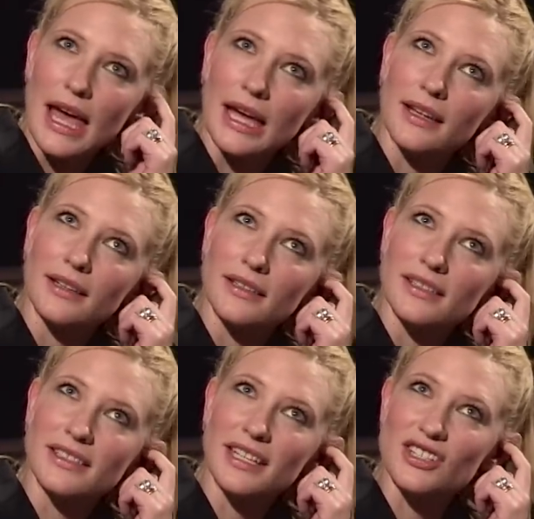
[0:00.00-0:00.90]
and
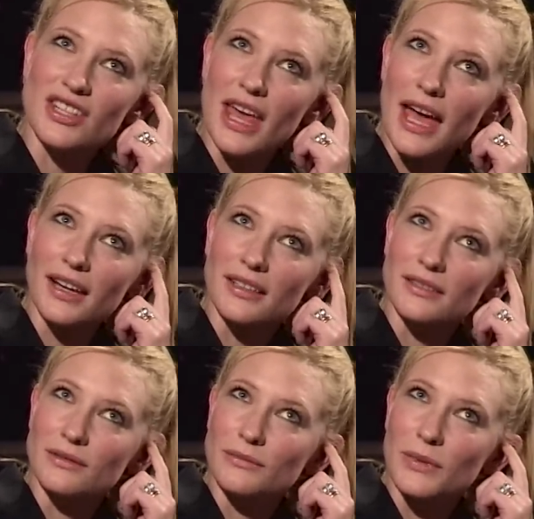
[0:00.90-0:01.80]
ditched that
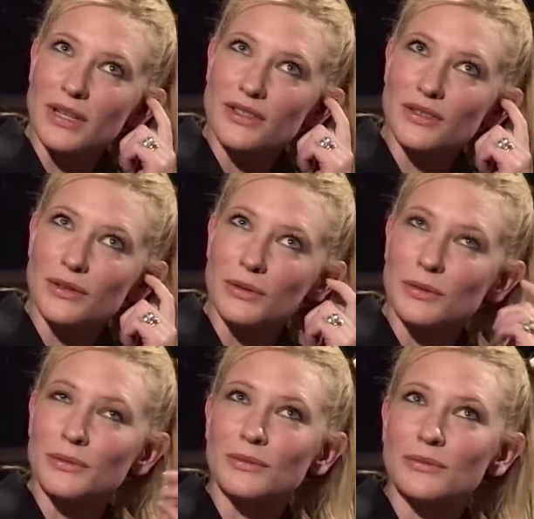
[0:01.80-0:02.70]
and went
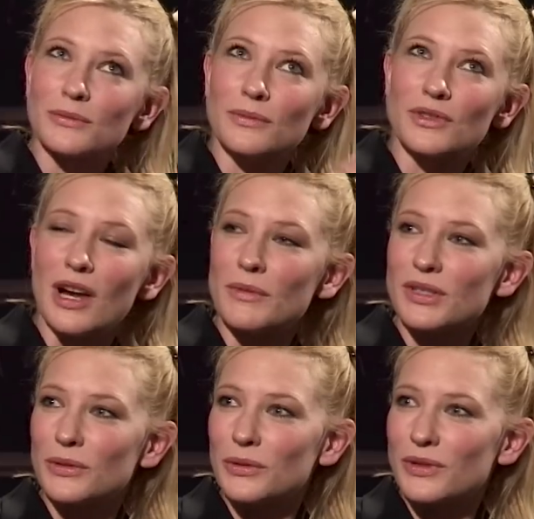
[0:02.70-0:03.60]
to drama
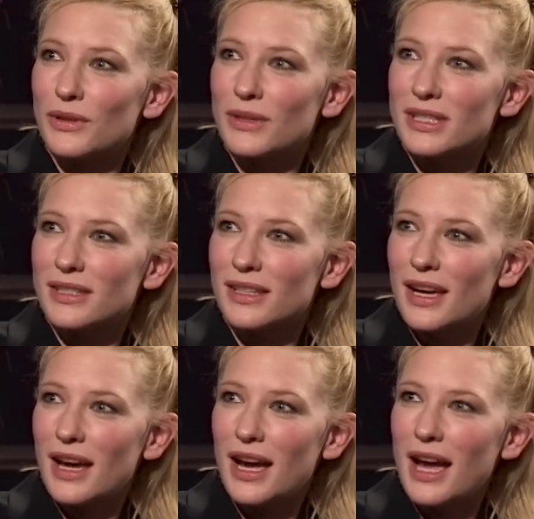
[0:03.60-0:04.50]
school. So it's,
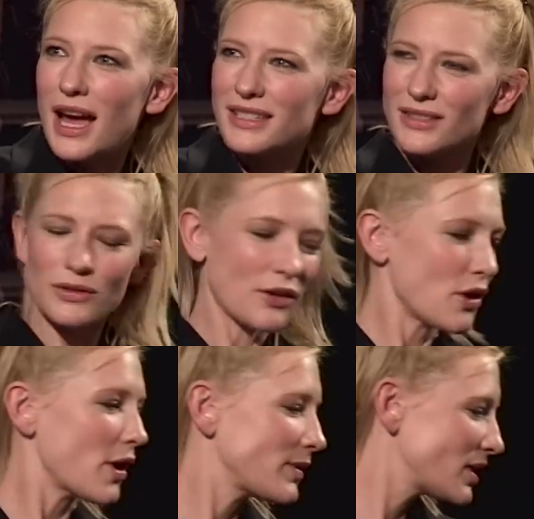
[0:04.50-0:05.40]
I, I still don't
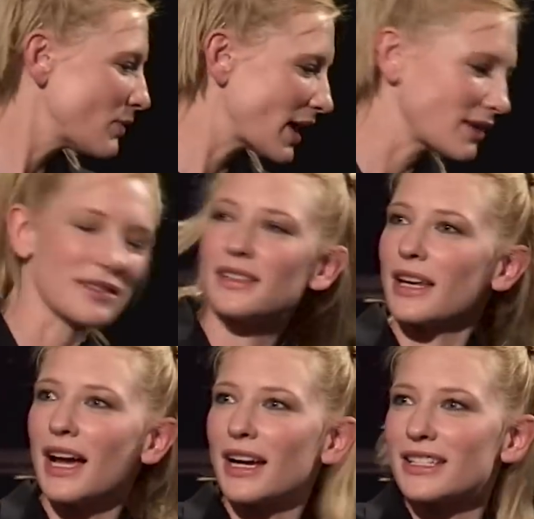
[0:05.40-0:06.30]
know. I still might
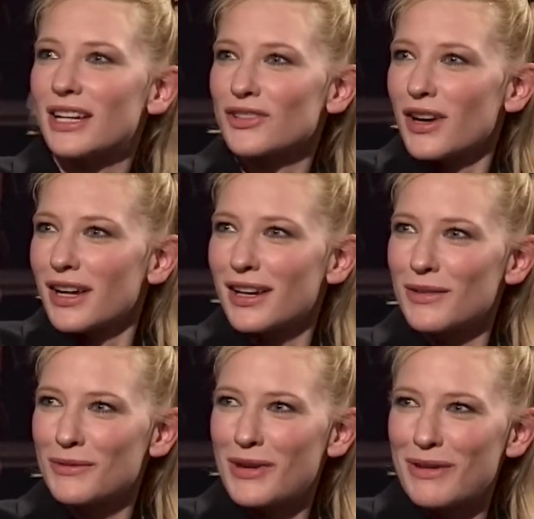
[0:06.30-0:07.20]
study architecture. I'm
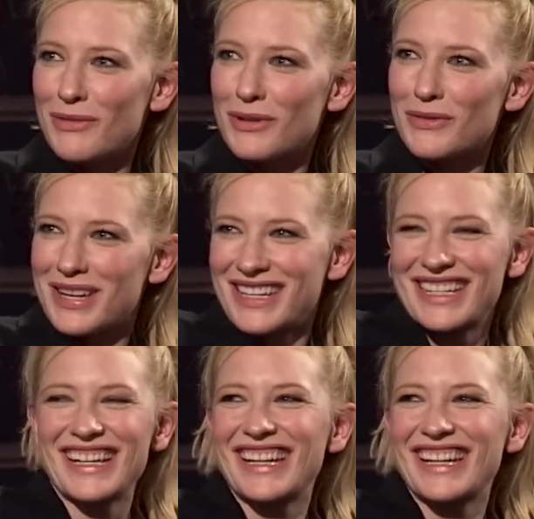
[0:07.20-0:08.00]
quite fond of it.